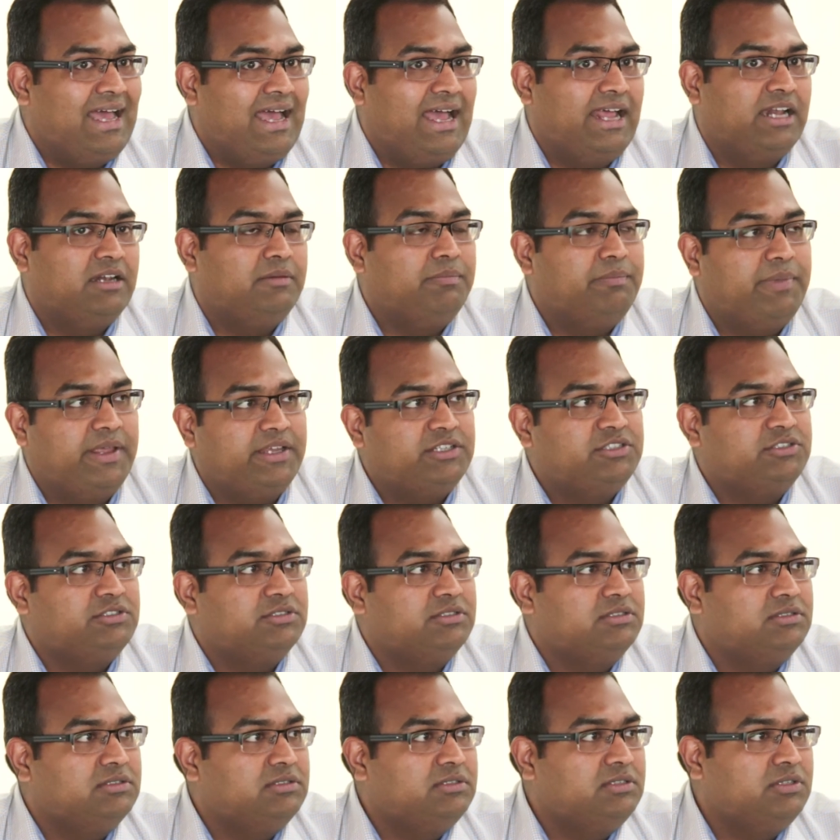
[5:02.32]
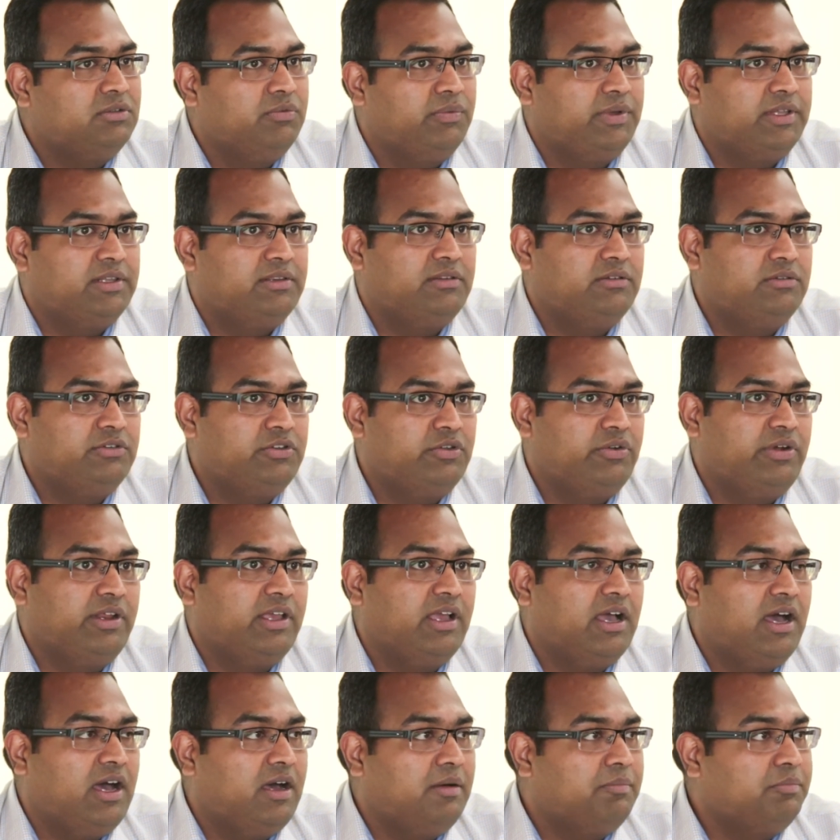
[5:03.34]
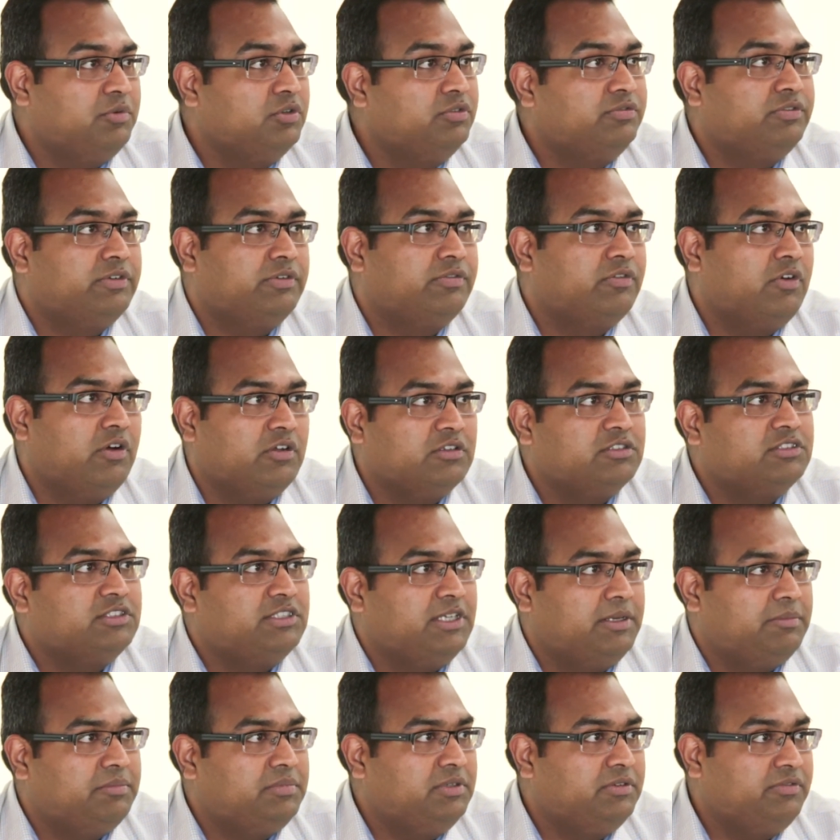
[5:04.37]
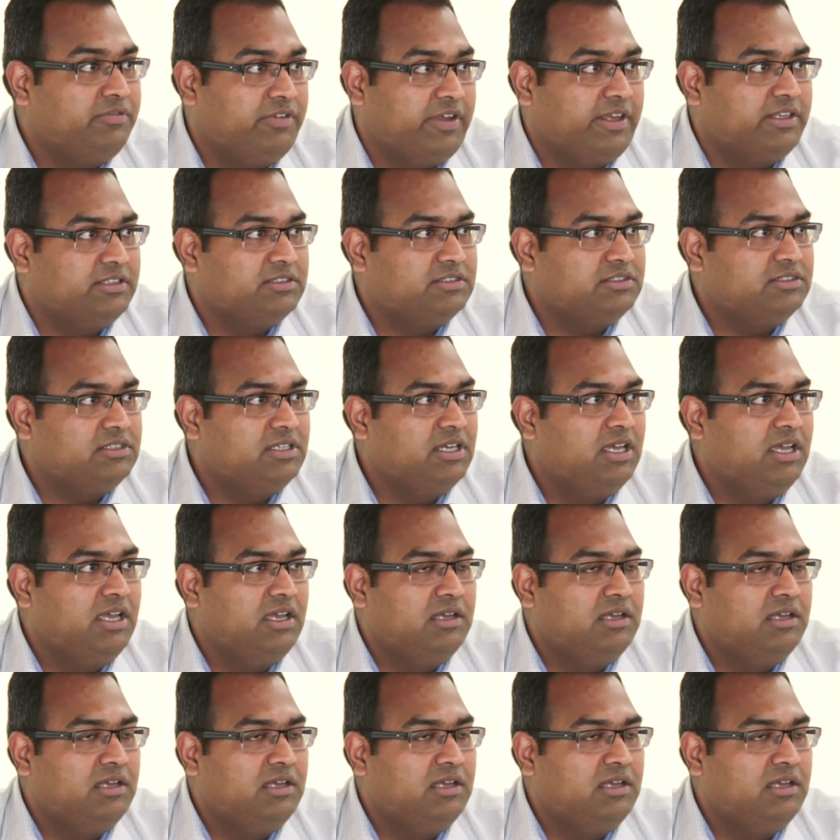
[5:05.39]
and patient during our proof of concept phase.